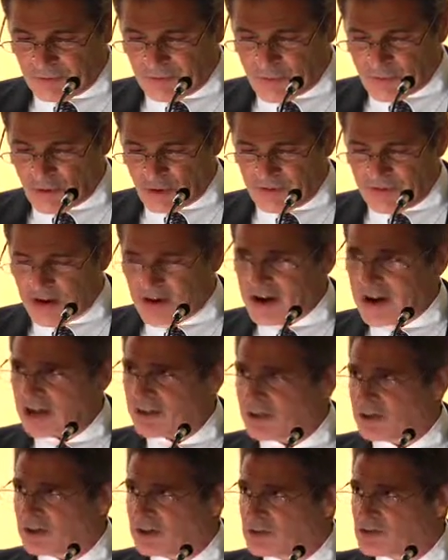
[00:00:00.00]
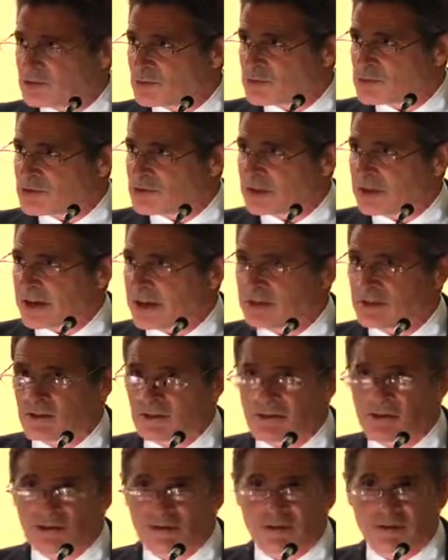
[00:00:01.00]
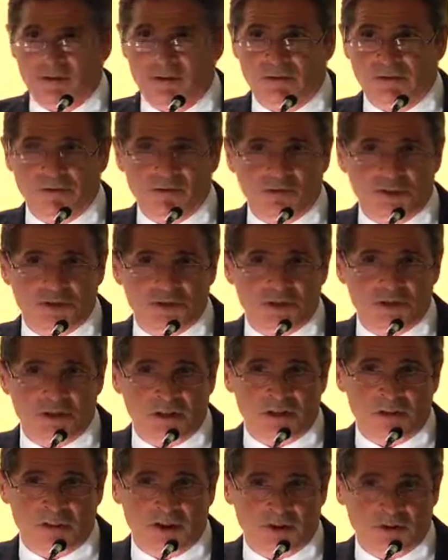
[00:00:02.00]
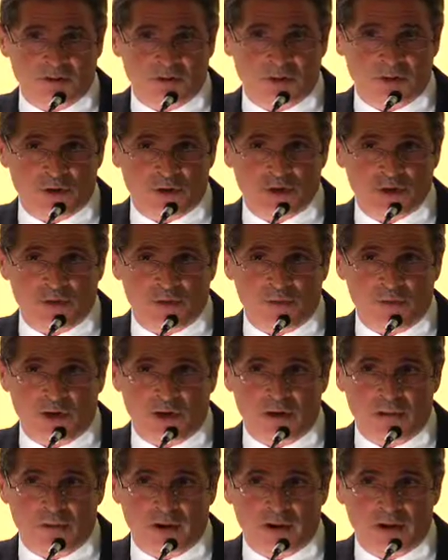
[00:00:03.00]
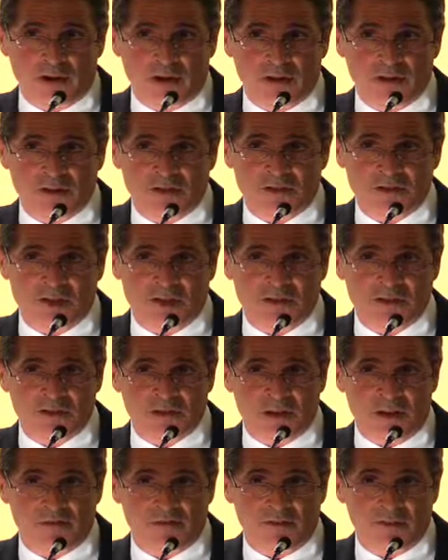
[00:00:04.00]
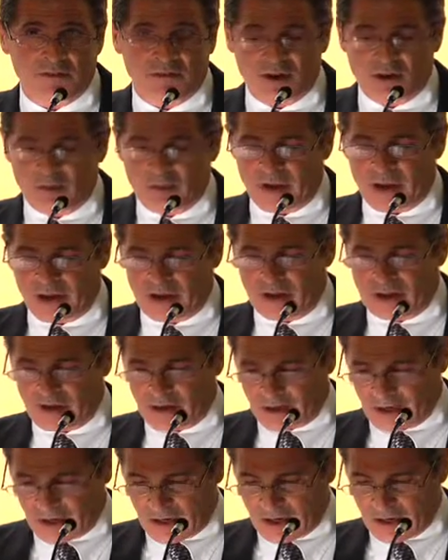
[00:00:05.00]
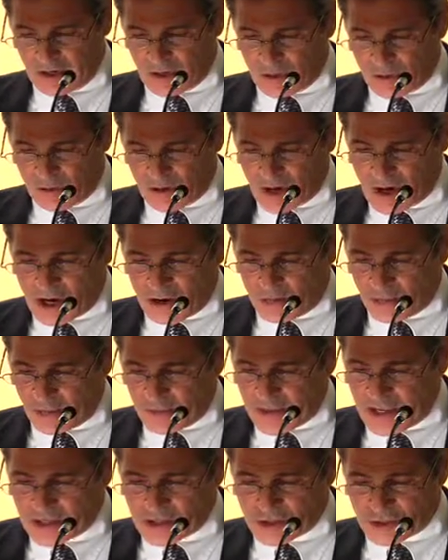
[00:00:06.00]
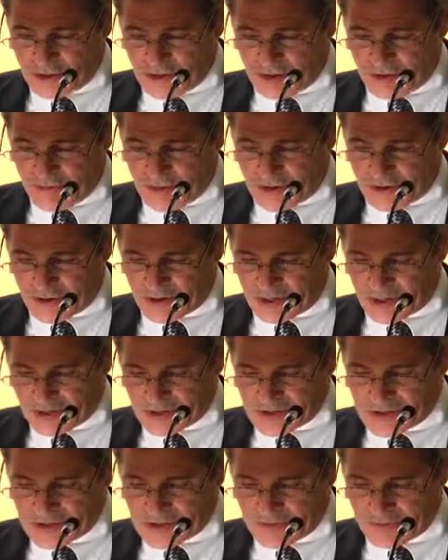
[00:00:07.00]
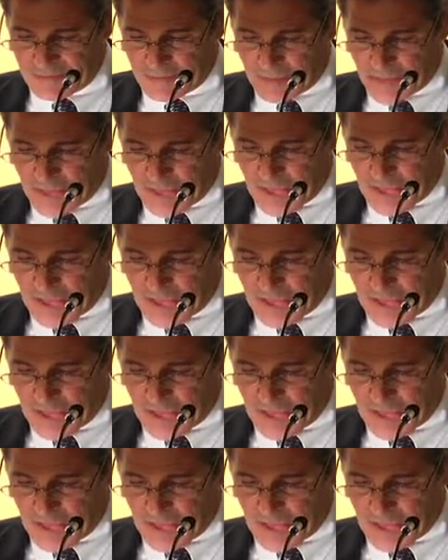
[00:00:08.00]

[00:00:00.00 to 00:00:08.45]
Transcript: four of our athletes were selected to first team as first team All-Americans, and seven of our men were honorable mention All-Americans.